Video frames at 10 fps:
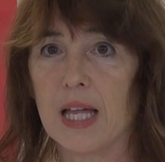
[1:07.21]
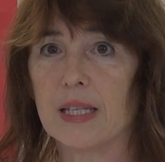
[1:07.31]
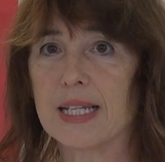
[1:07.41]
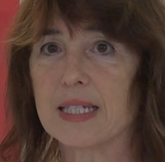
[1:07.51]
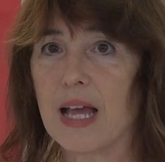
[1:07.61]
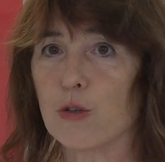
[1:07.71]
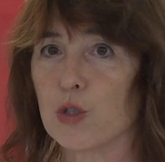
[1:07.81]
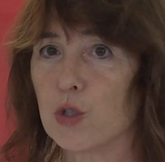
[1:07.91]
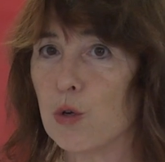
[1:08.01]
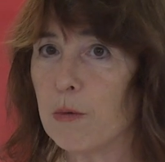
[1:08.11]
Let's now
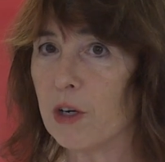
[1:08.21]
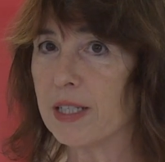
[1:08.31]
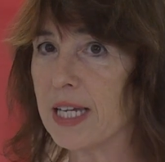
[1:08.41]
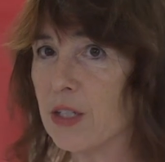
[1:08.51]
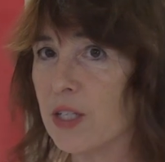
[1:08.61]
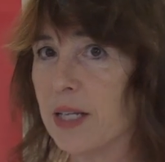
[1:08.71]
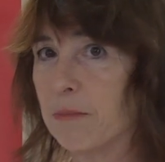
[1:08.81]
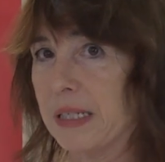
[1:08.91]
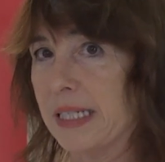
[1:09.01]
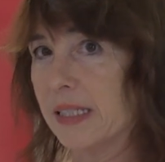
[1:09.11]
zoom our attention
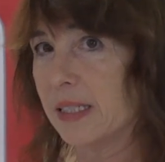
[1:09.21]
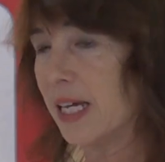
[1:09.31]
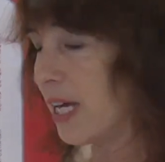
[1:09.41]
in, please,